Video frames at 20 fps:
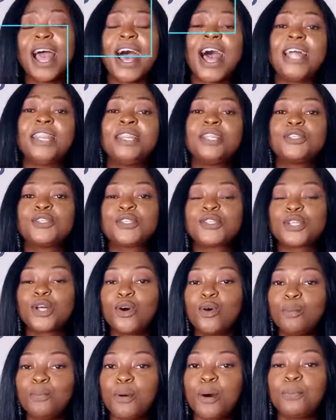And the
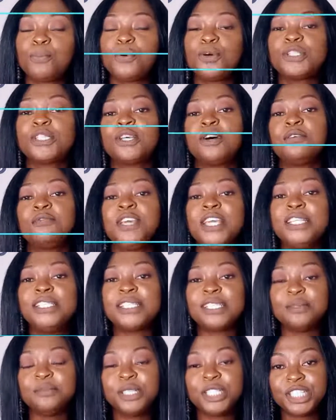sole purpose of
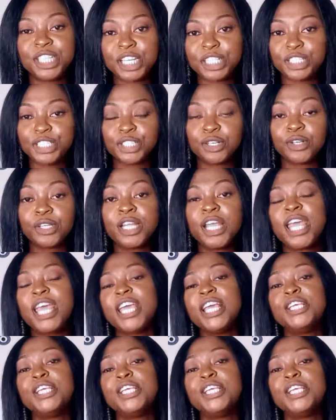intimidation